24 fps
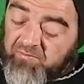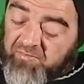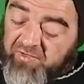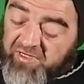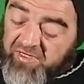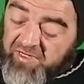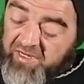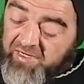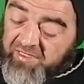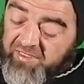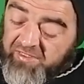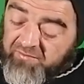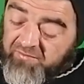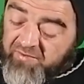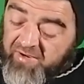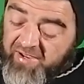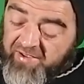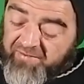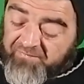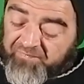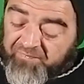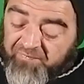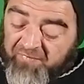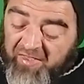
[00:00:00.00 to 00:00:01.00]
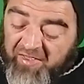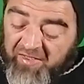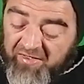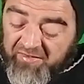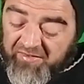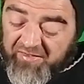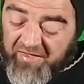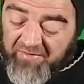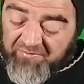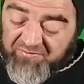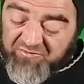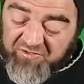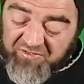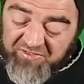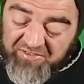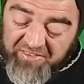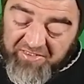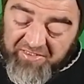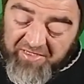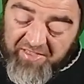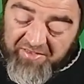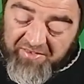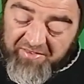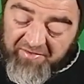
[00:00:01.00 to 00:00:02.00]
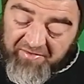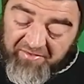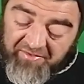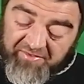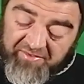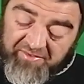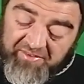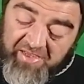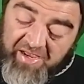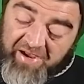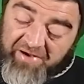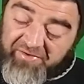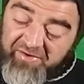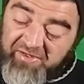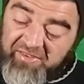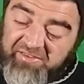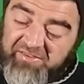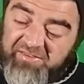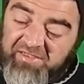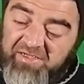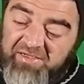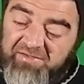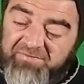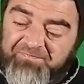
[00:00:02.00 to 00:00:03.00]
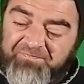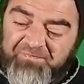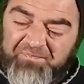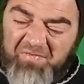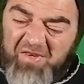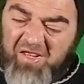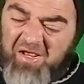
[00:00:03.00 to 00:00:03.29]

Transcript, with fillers: But anyway, comes with another character.